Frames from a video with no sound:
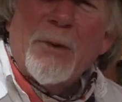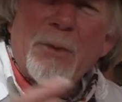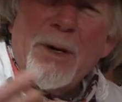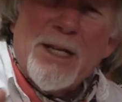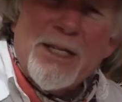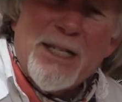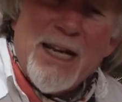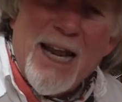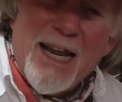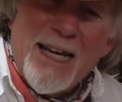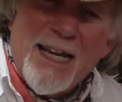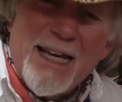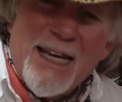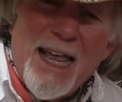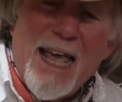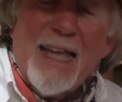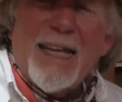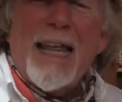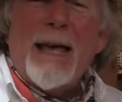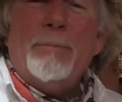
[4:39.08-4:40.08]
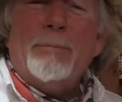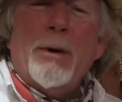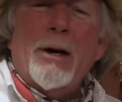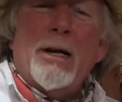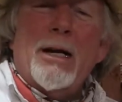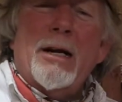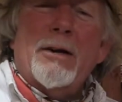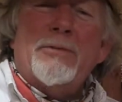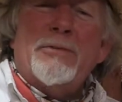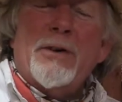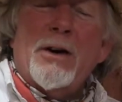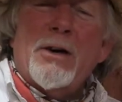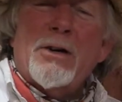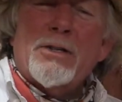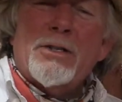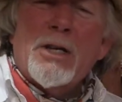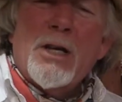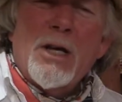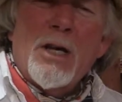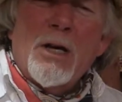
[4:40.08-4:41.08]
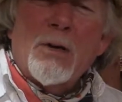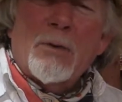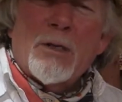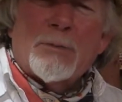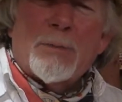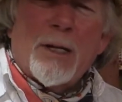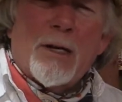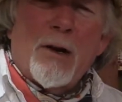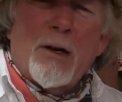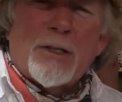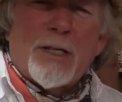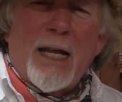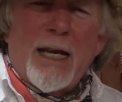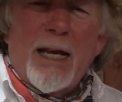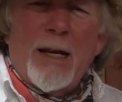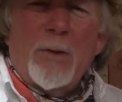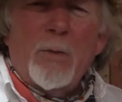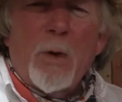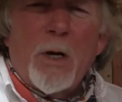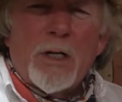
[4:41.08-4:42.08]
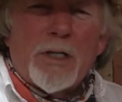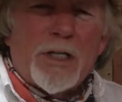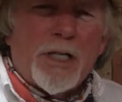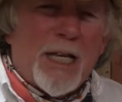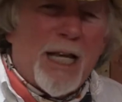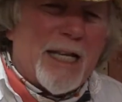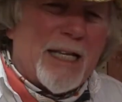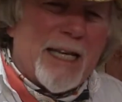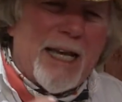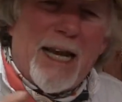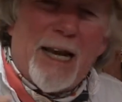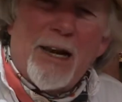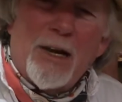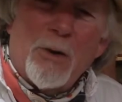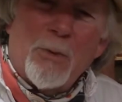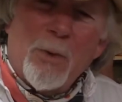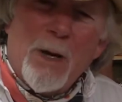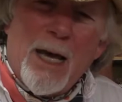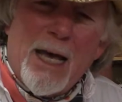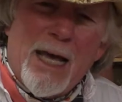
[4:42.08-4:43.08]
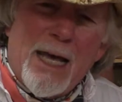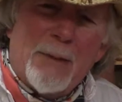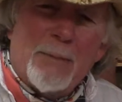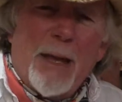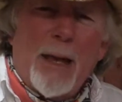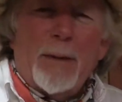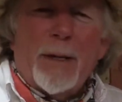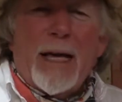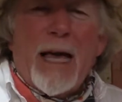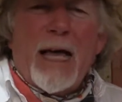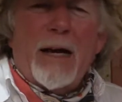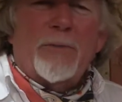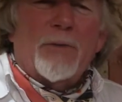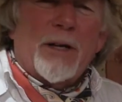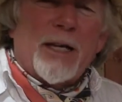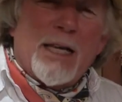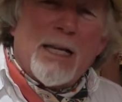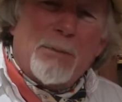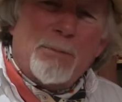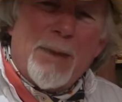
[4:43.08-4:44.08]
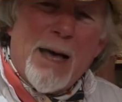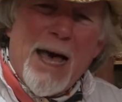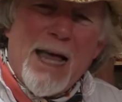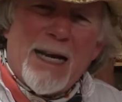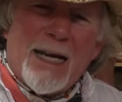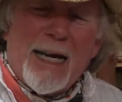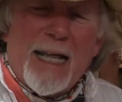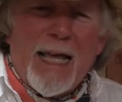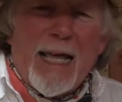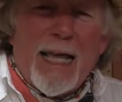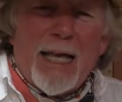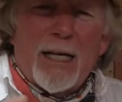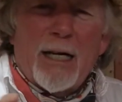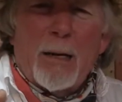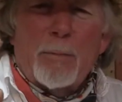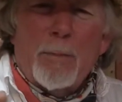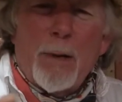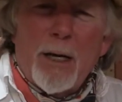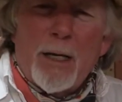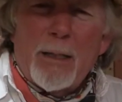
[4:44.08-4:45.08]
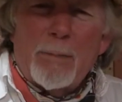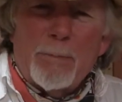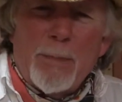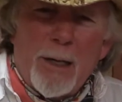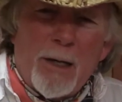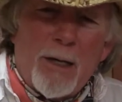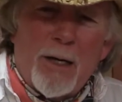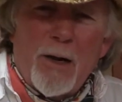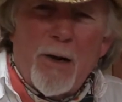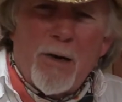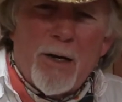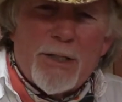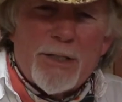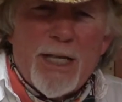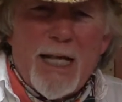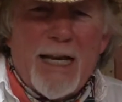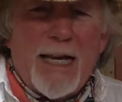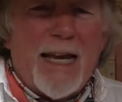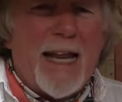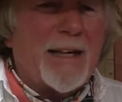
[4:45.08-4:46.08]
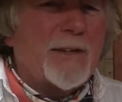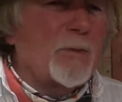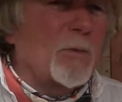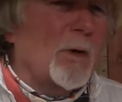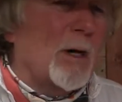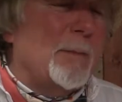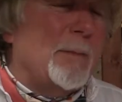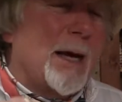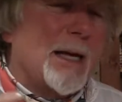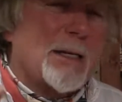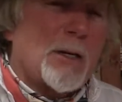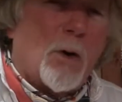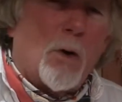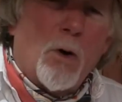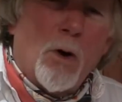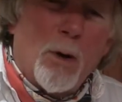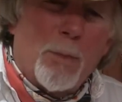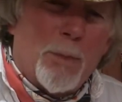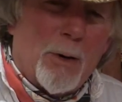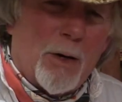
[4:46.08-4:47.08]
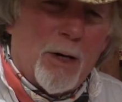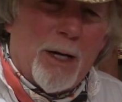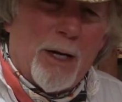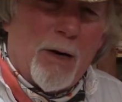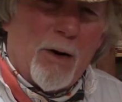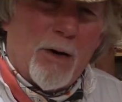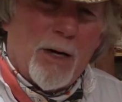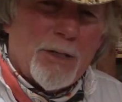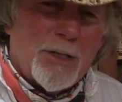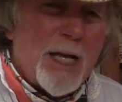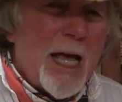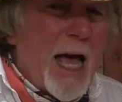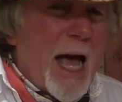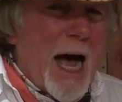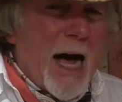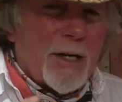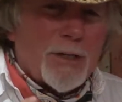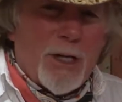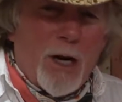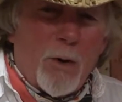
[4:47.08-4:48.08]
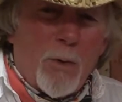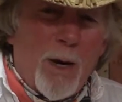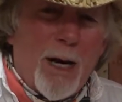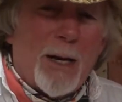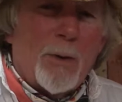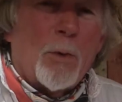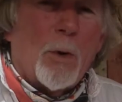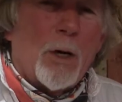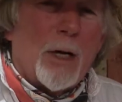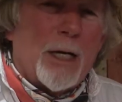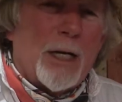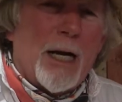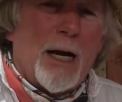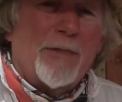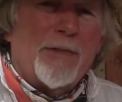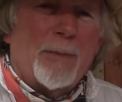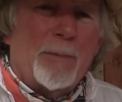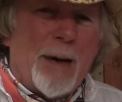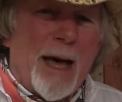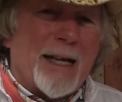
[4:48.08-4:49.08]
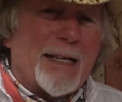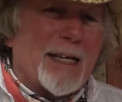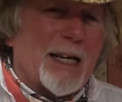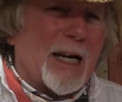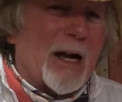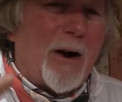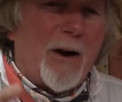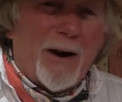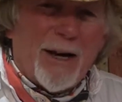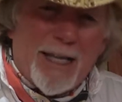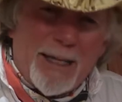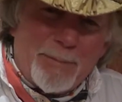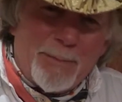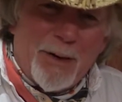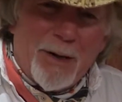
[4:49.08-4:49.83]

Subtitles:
the reason I didn't add that butter at first was because I didn't want us to get carried away and maybe kind of forget about it and our butter burn on us. I didn't have to worry about the oil burning on us. I was already worried enough about the garlic